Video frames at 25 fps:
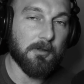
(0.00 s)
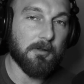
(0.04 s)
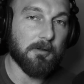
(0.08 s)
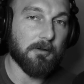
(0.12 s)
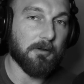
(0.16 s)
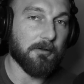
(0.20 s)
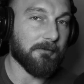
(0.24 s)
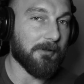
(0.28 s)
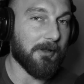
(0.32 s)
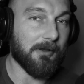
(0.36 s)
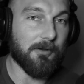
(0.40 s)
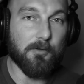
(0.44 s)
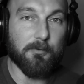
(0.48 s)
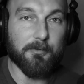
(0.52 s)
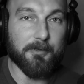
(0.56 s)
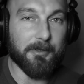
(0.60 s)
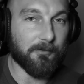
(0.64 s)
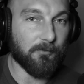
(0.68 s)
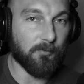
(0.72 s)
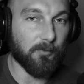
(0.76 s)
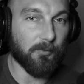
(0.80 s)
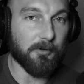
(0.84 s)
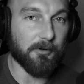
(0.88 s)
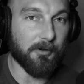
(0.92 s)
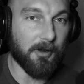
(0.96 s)
because I know
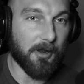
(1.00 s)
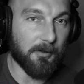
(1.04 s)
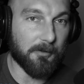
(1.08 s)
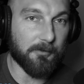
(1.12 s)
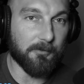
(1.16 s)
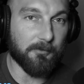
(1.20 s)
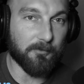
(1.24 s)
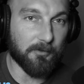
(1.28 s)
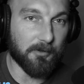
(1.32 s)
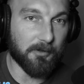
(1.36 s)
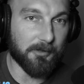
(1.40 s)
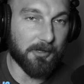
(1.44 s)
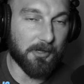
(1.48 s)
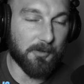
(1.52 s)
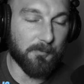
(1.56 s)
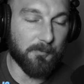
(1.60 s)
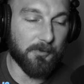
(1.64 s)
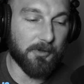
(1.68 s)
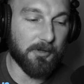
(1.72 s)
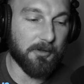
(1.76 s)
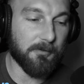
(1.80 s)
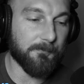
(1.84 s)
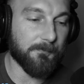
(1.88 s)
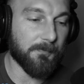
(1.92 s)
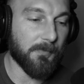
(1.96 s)
that's where it's going to get
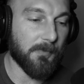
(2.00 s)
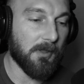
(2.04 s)
me.